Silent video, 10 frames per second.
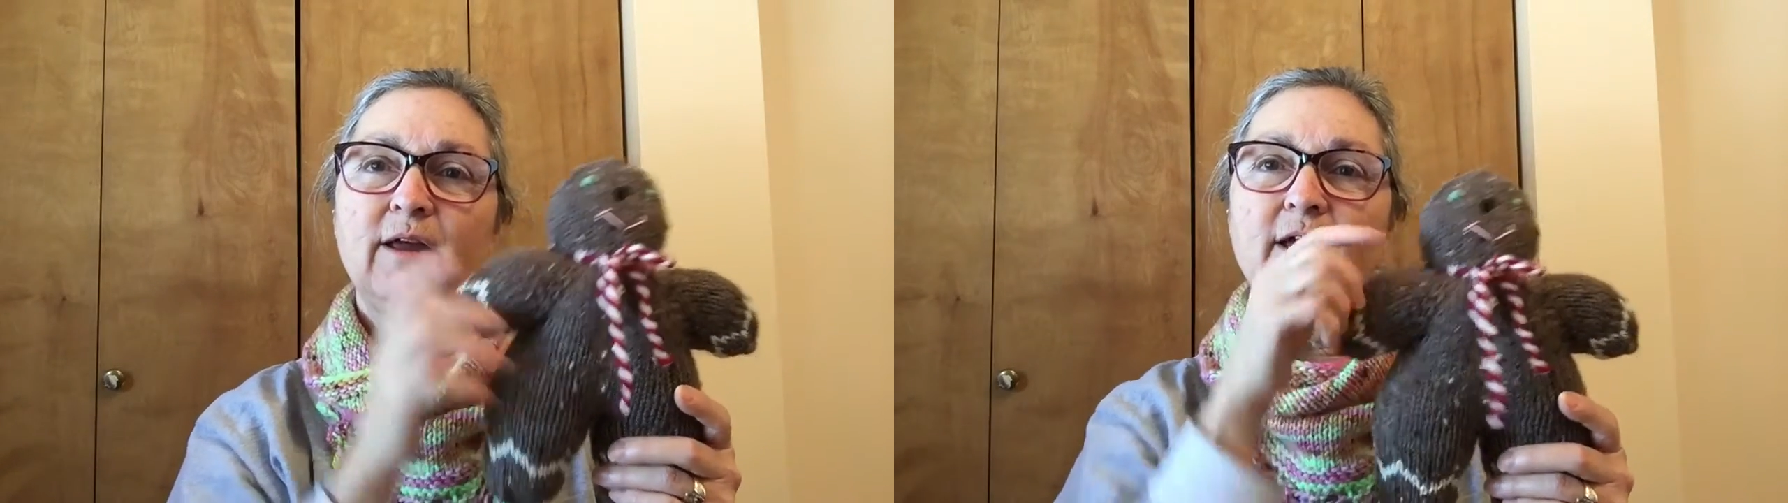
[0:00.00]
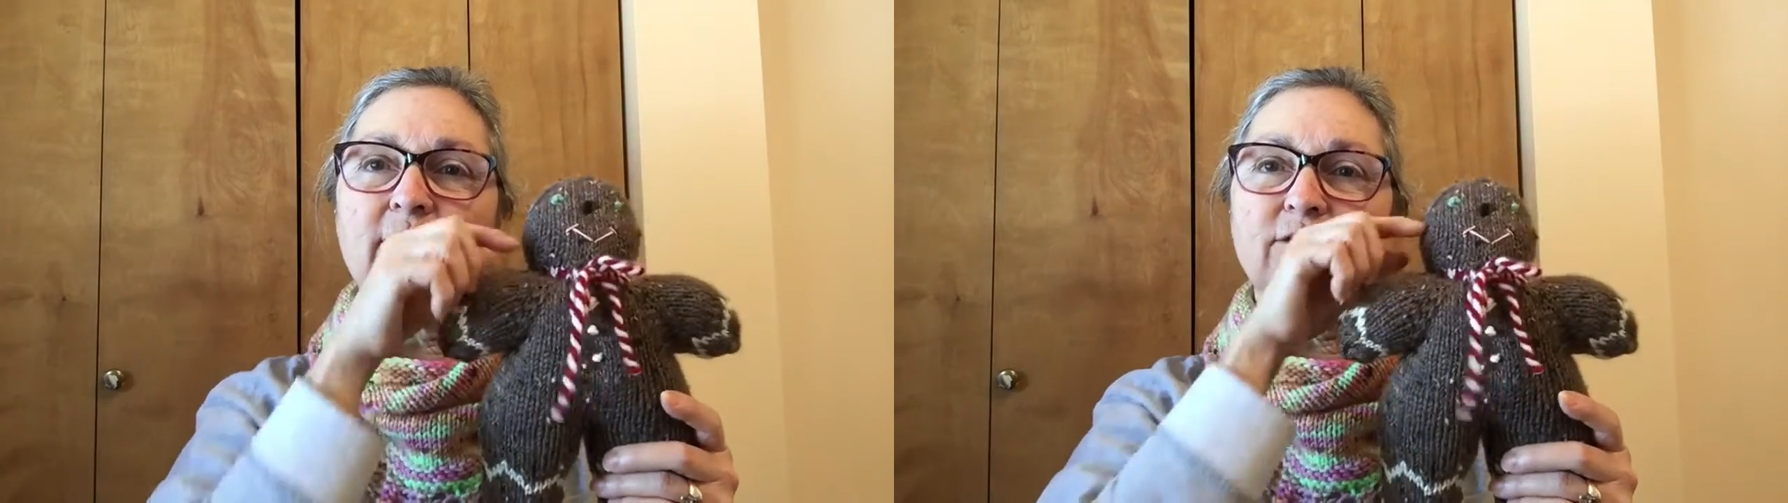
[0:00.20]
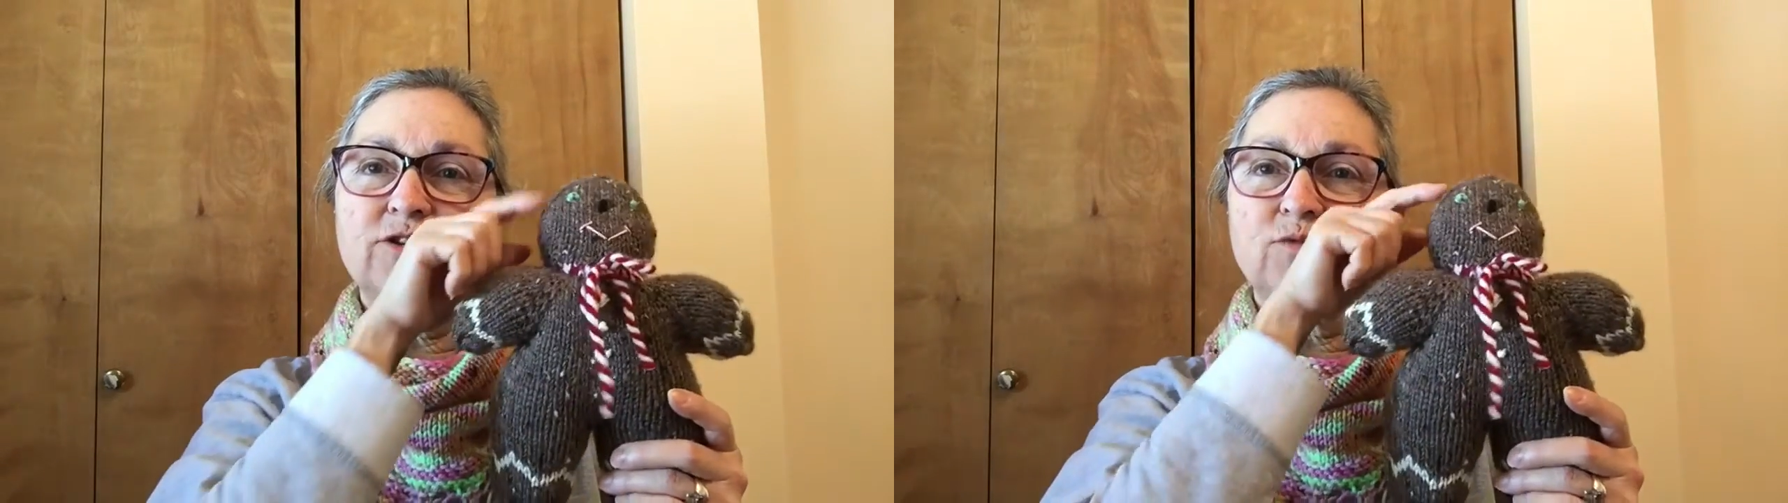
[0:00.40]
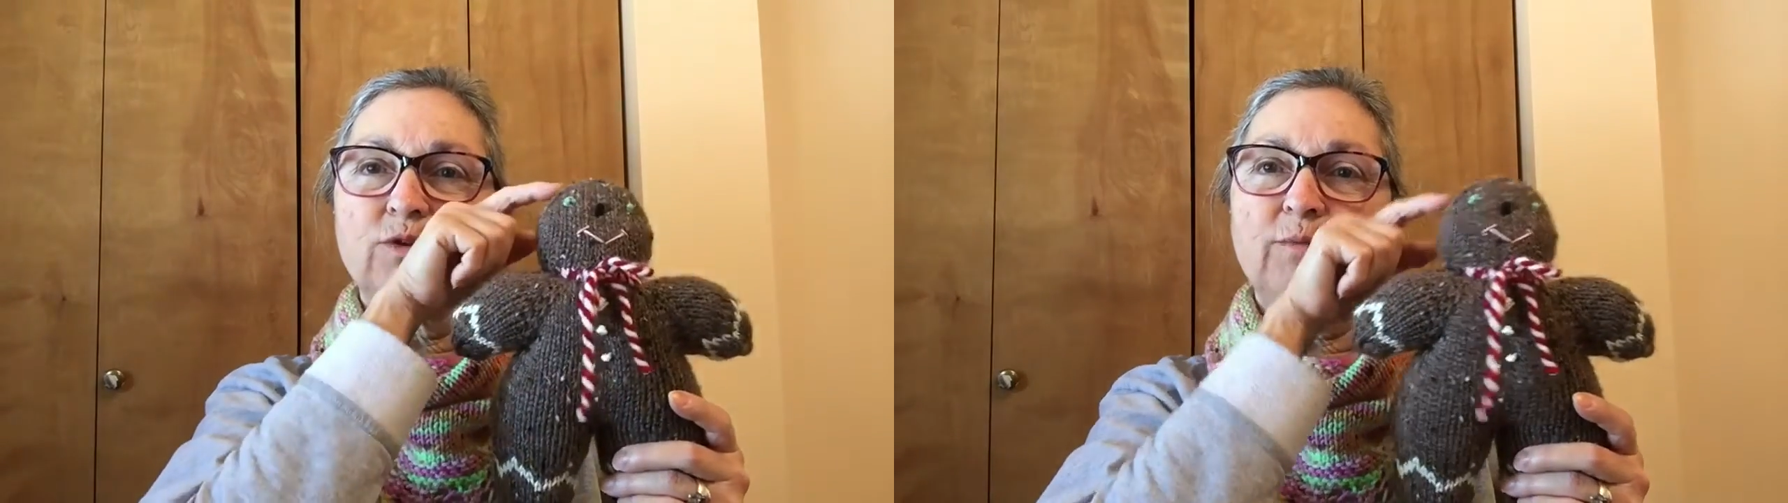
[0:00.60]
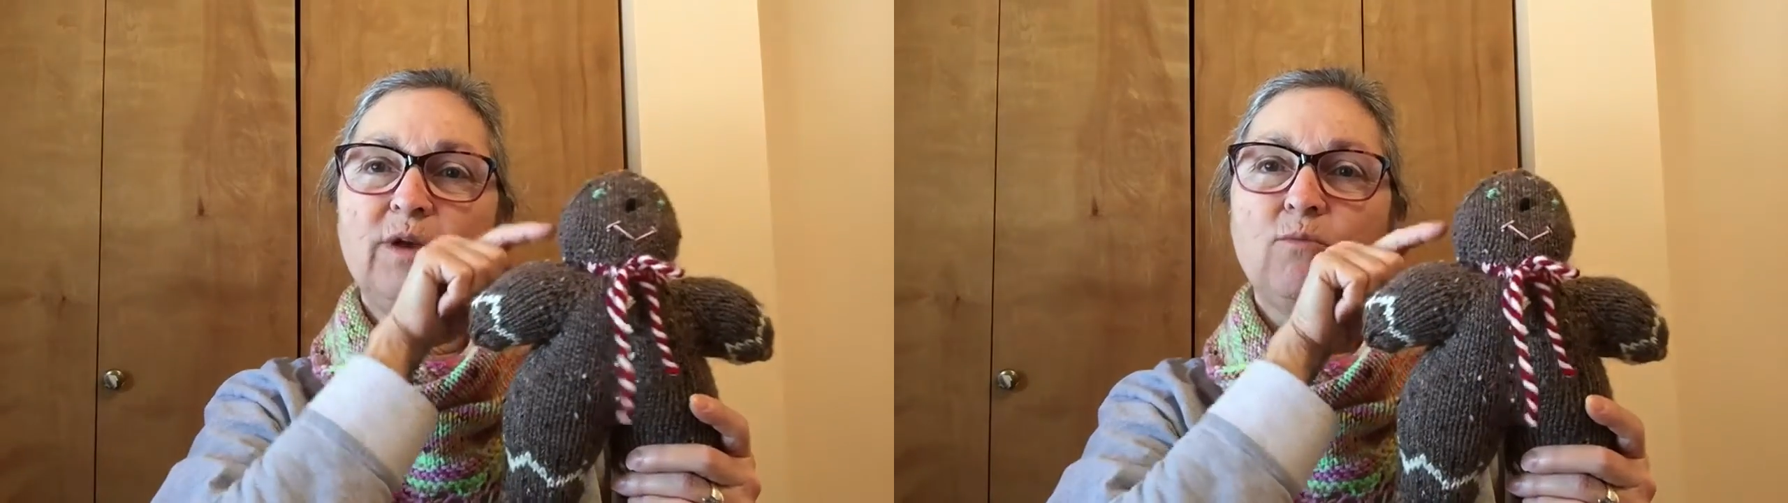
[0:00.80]
and it just
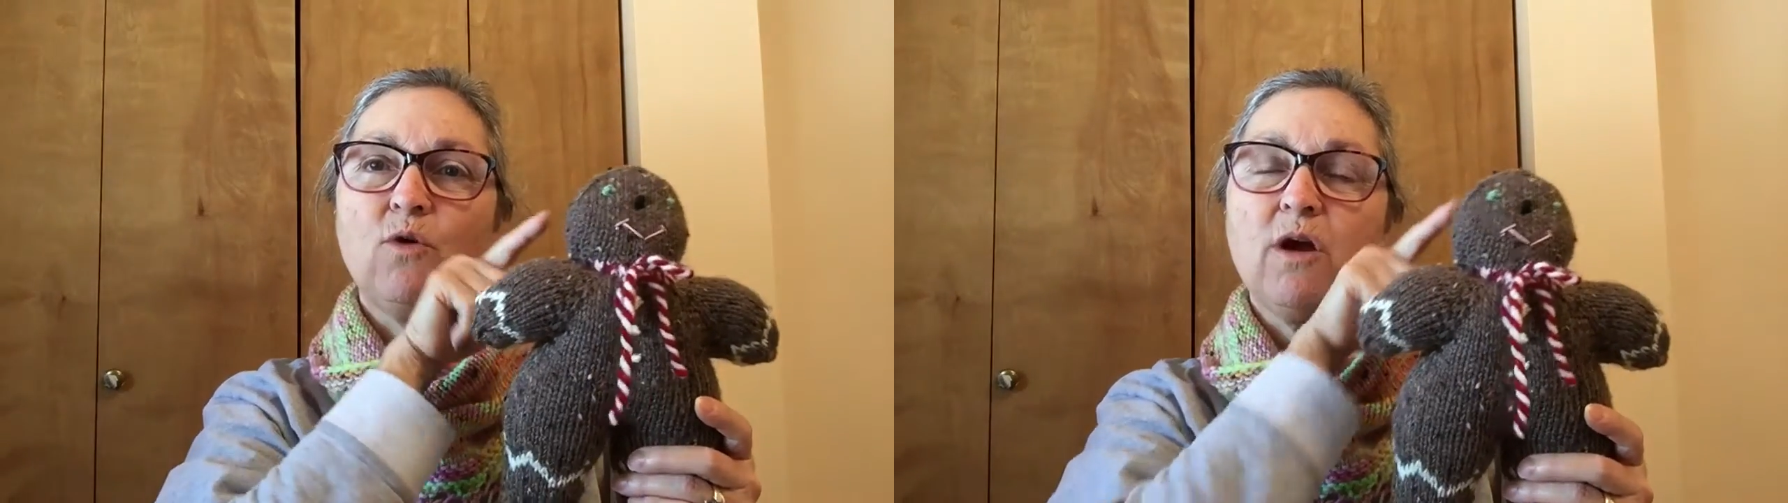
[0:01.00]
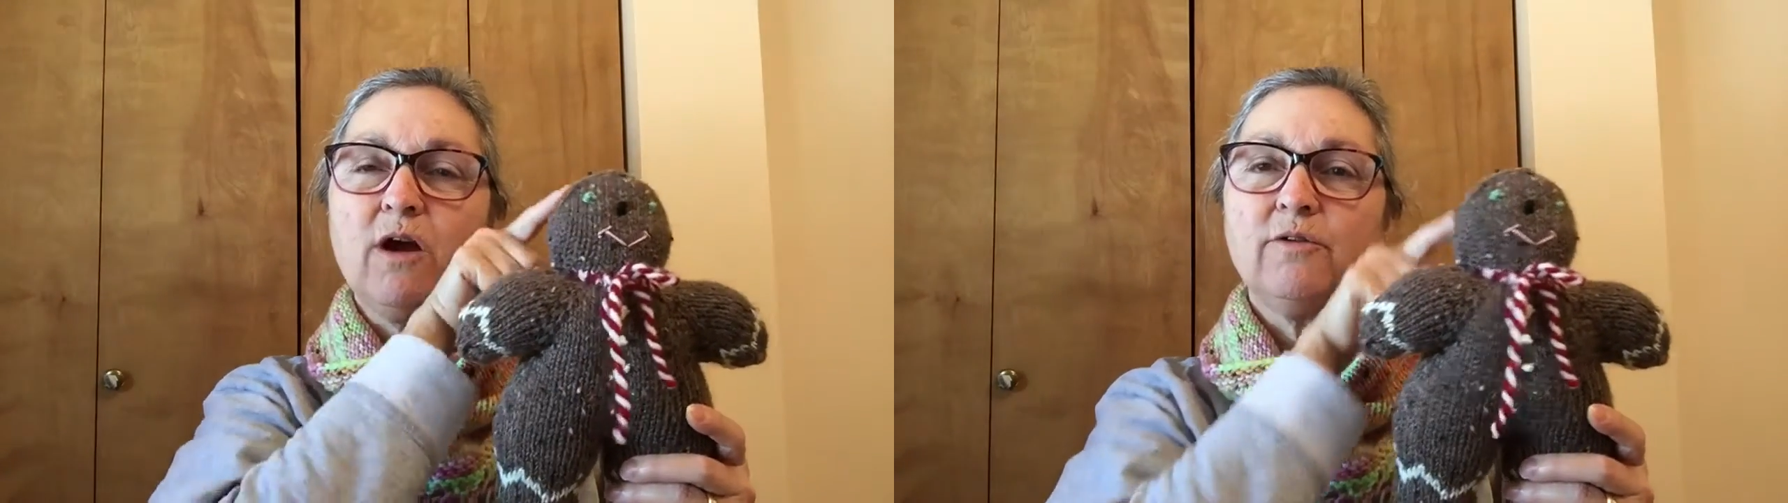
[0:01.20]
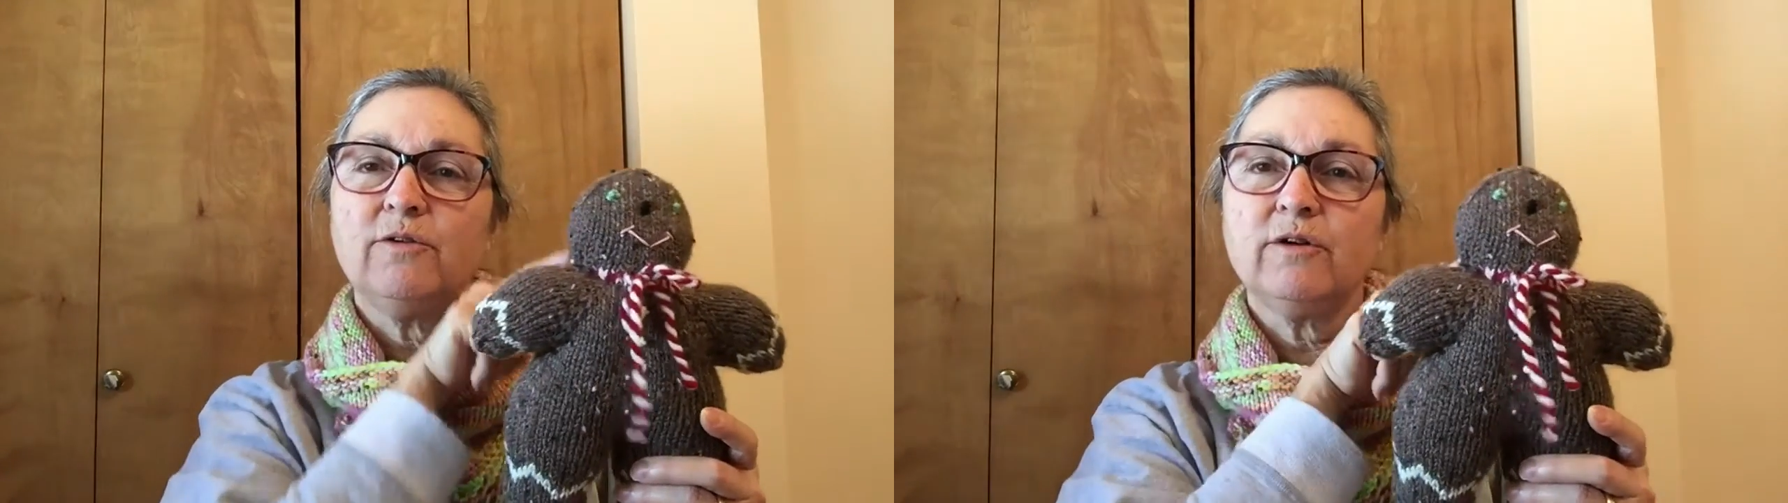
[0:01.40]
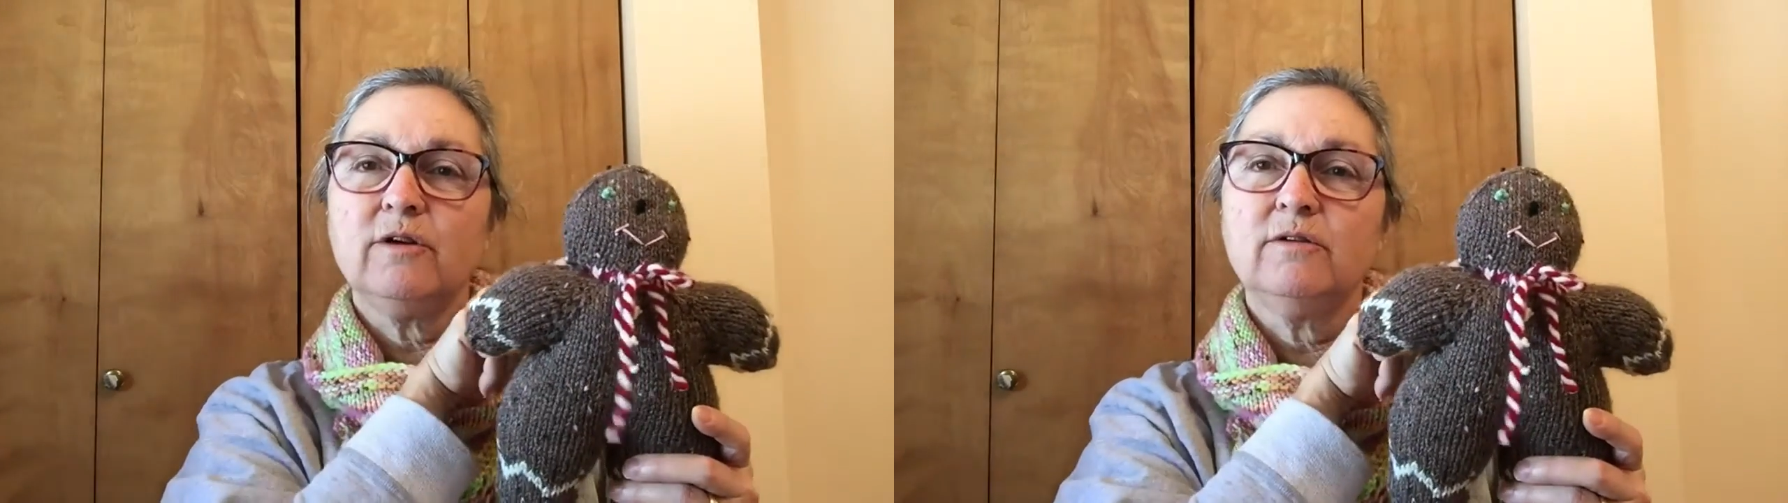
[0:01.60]
would have been more awkward